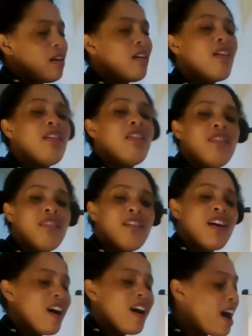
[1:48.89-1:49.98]

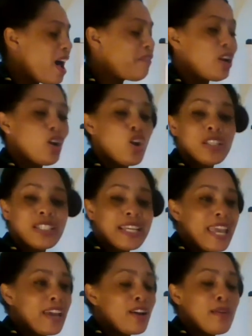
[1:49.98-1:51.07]
I have a lot of
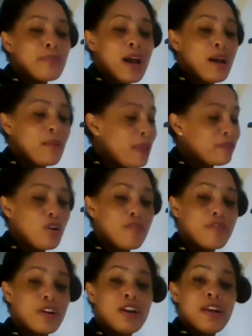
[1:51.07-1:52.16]
cake left
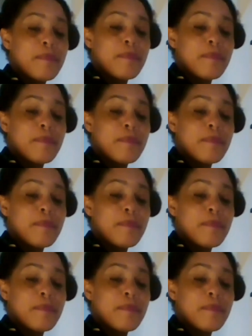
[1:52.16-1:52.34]
over